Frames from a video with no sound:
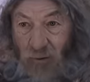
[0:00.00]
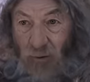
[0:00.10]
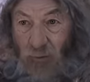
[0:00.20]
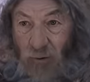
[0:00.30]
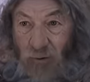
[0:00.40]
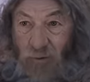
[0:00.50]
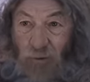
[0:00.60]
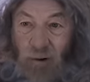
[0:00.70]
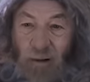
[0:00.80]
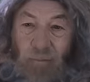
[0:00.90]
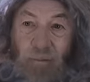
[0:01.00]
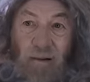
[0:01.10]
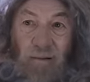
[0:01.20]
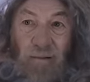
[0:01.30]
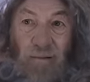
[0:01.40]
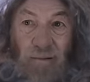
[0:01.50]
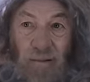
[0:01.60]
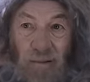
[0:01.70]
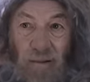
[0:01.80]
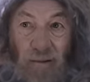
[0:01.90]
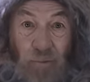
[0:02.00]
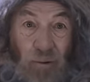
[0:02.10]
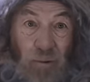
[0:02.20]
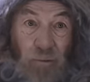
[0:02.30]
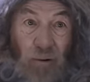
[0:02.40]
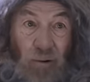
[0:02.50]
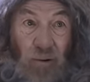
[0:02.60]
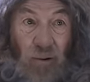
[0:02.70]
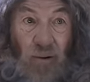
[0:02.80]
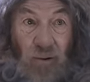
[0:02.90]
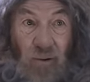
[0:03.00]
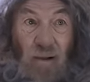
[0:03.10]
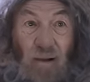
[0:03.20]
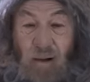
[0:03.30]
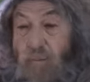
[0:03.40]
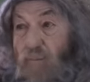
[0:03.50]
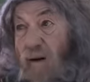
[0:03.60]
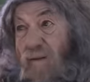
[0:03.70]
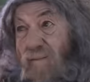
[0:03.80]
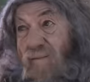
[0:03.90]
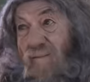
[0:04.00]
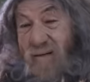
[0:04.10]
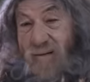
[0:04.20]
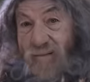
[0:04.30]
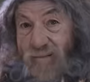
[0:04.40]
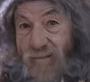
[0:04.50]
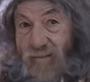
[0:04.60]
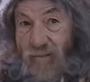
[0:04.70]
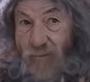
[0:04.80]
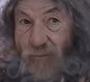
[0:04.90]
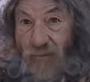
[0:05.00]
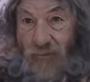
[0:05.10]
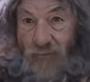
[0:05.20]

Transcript: a bit of dried basil and thyme, and you've got your own mixed Italian herbs.